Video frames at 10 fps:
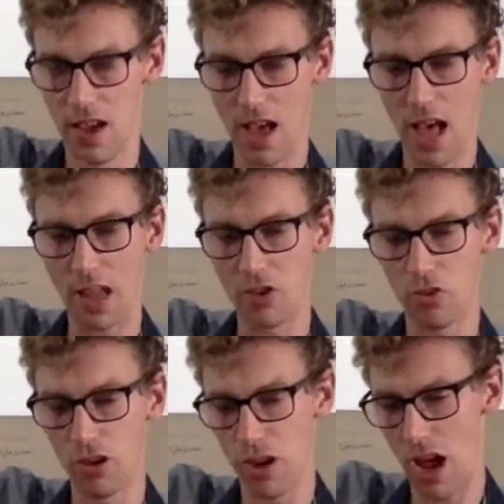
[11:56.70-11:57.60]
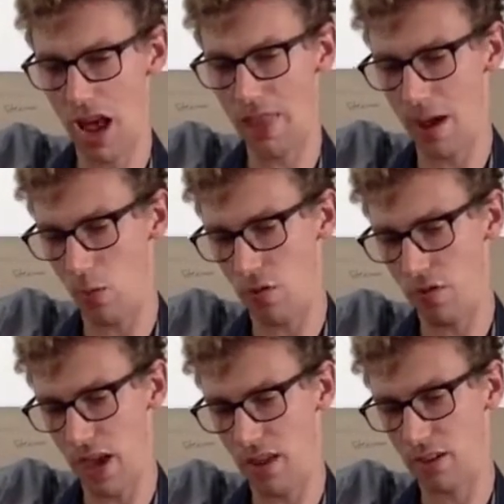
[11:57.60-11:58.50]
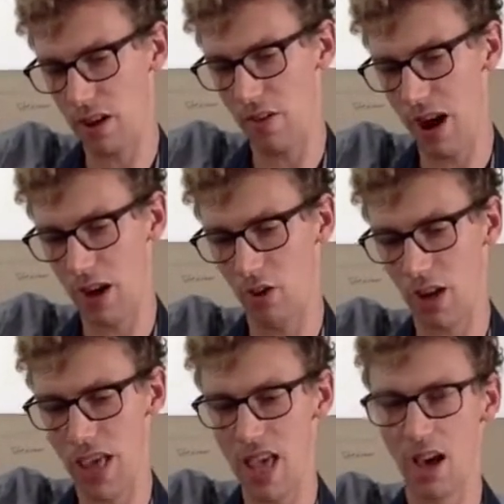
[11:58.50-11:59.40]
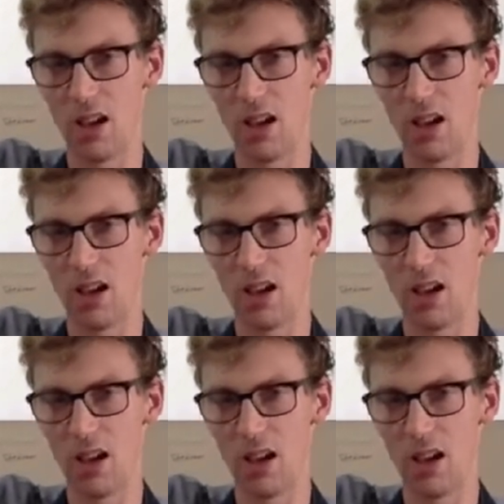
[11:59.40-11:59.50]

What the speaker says: and that will fit directly on here.